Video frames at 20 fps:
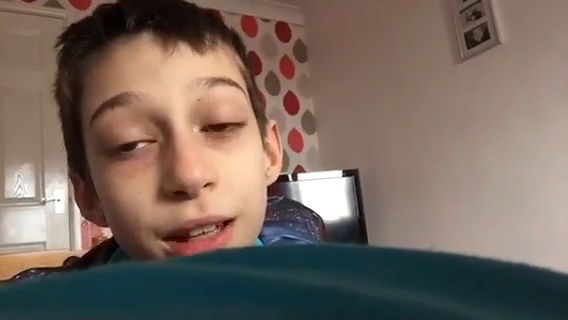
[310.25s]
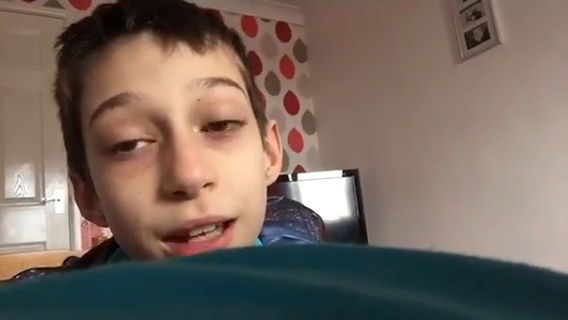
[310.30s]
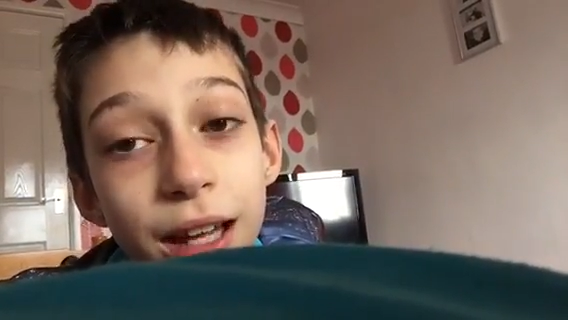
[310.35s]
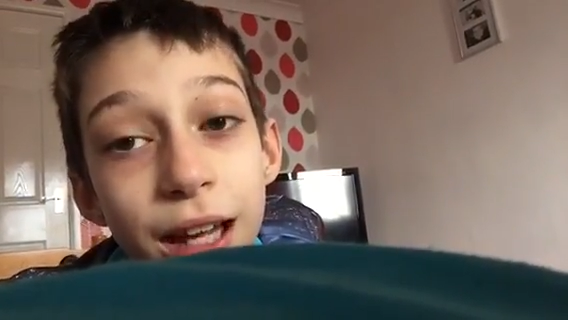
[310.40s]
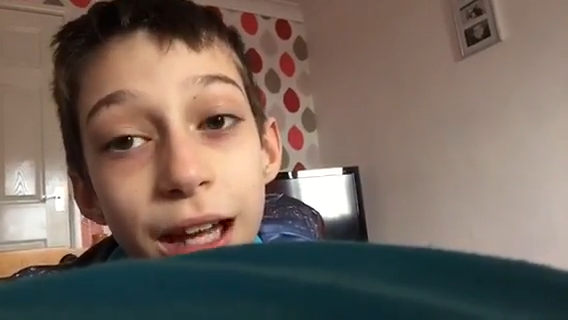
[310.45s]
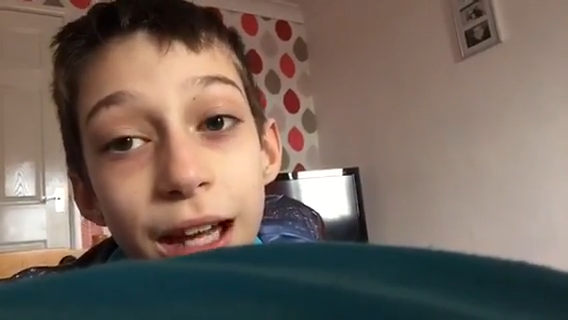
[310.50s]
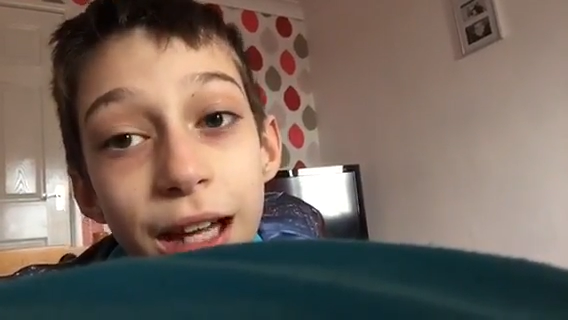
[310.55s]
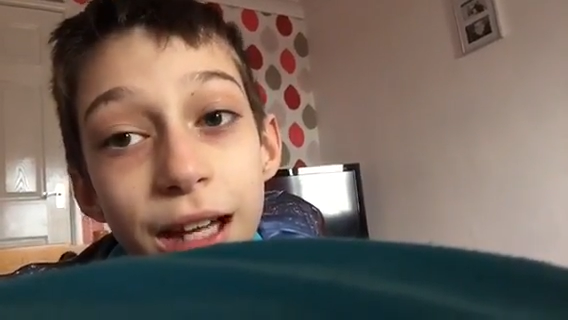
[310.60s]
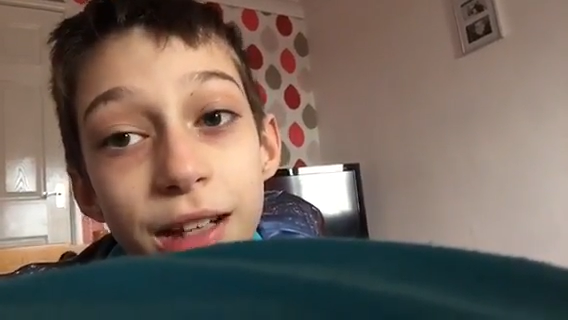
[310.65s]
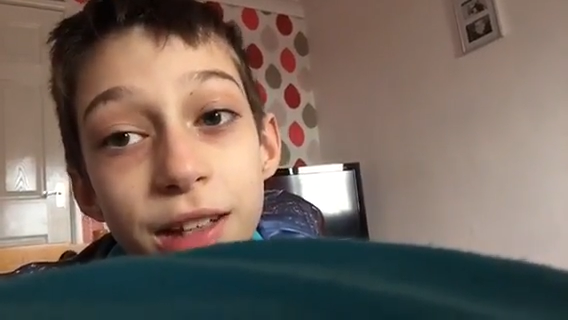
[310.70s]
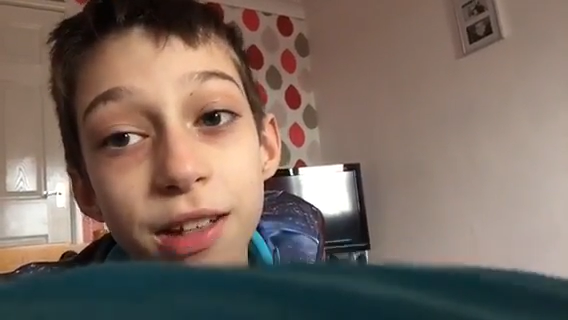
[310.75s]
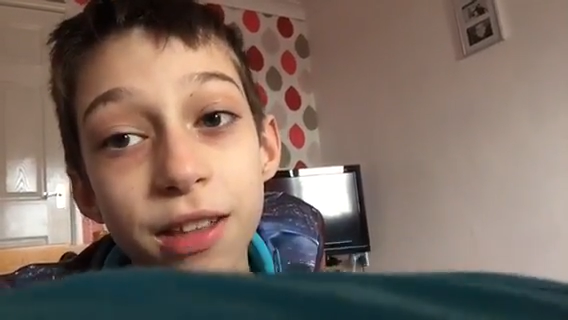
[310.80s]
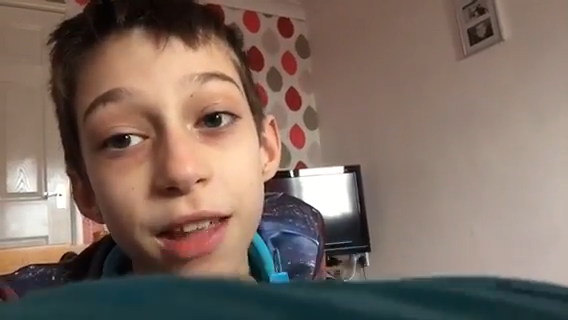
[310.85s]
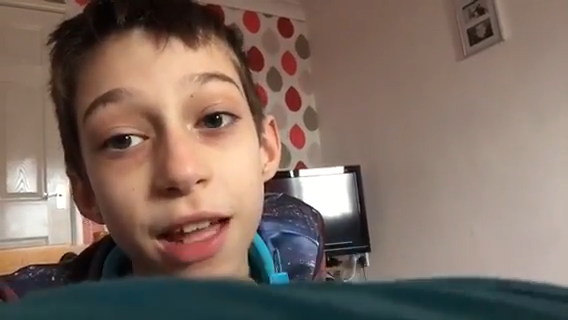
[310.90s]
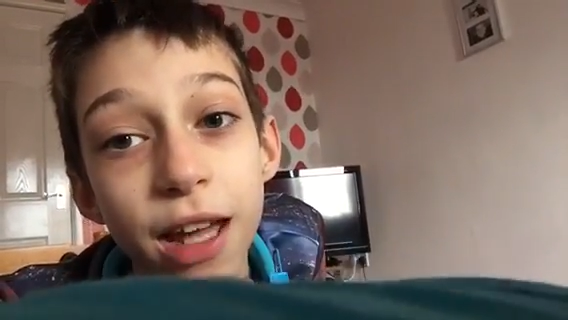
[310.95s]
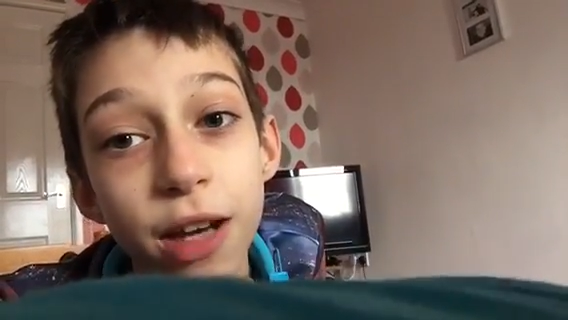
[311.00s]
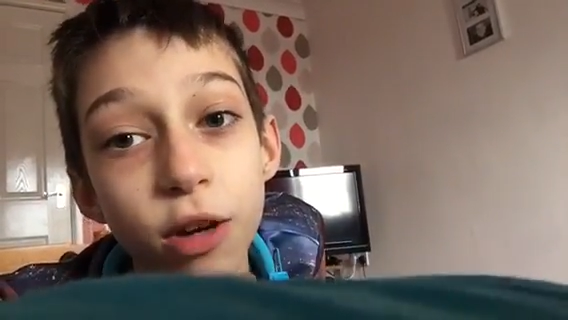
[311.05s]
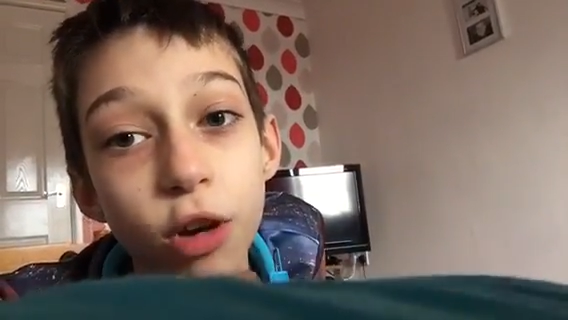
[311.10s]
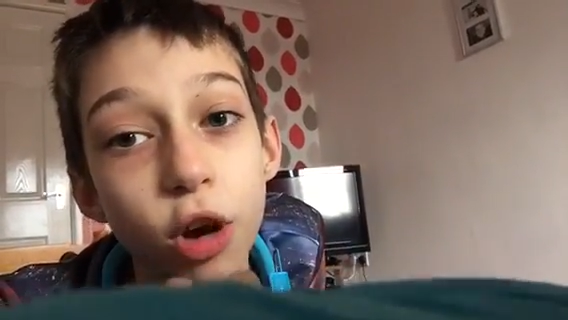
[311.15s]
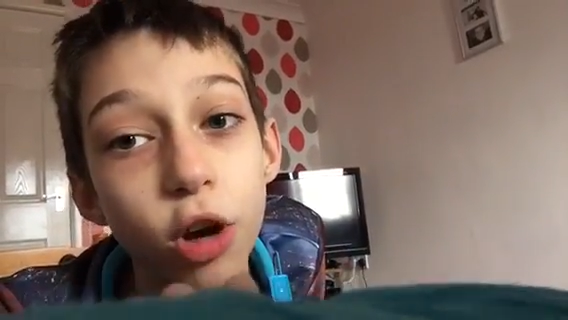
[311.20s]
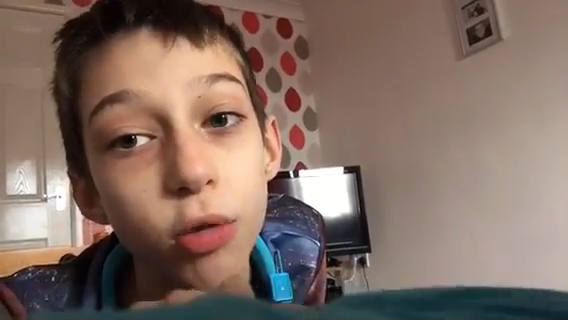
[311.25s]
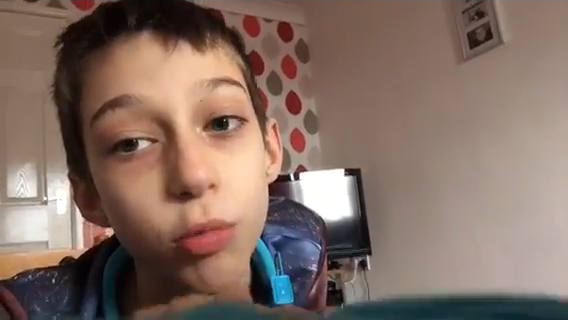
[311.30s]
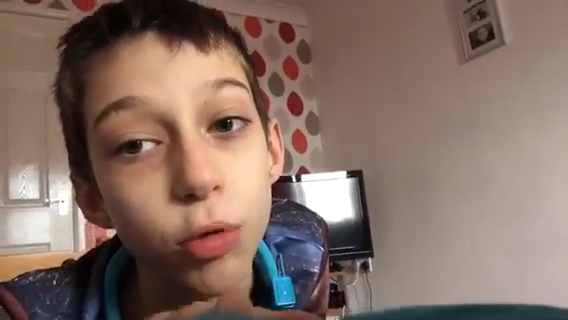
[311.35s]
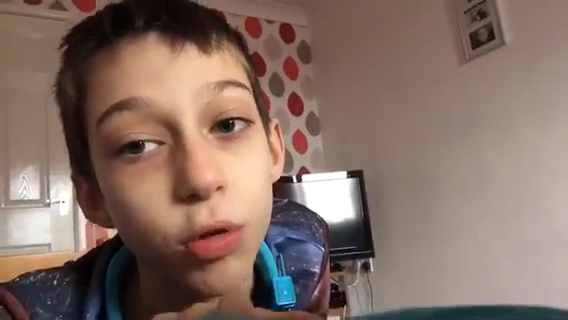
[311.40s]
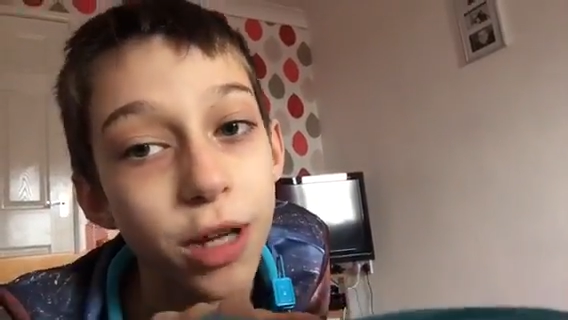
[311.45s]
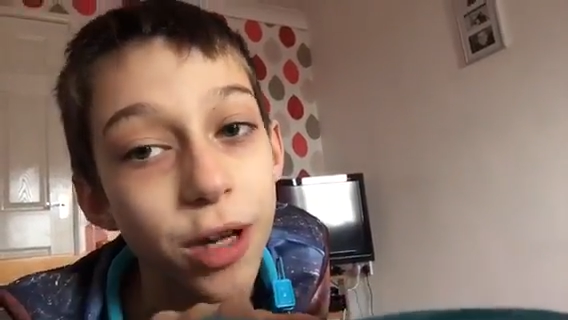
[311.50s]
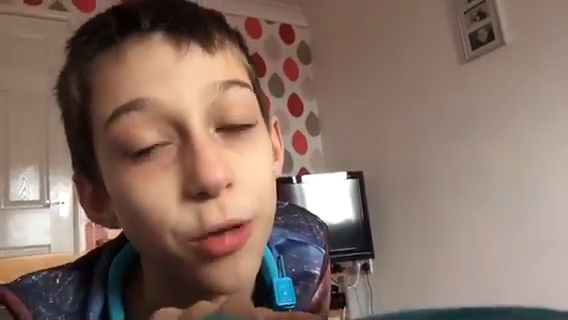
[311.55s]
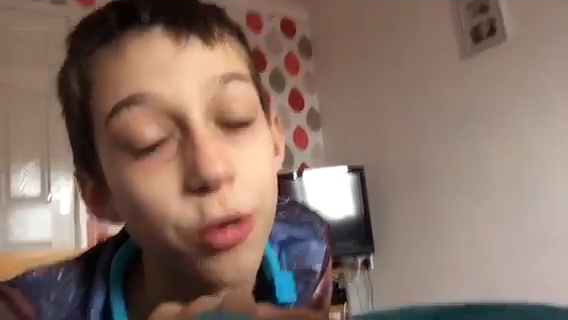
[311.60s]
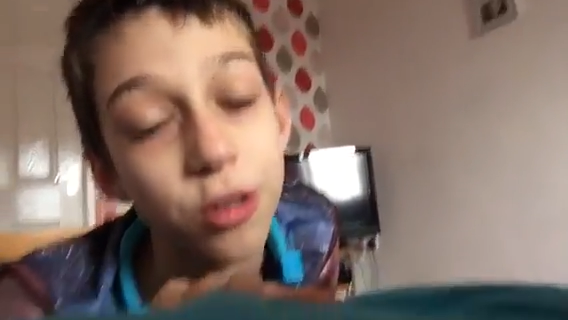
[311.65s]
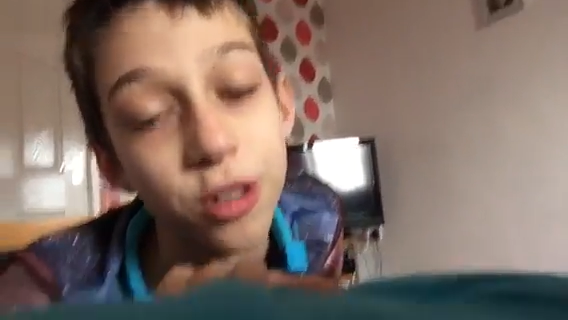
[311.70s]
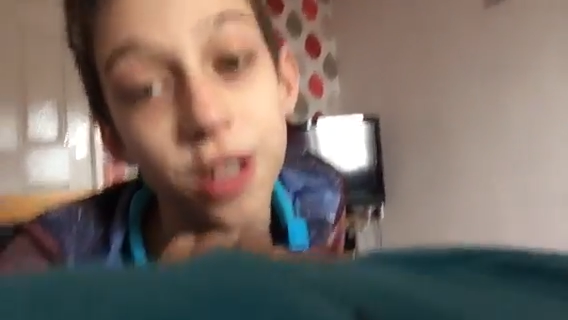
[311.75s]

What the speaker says: And then I will go on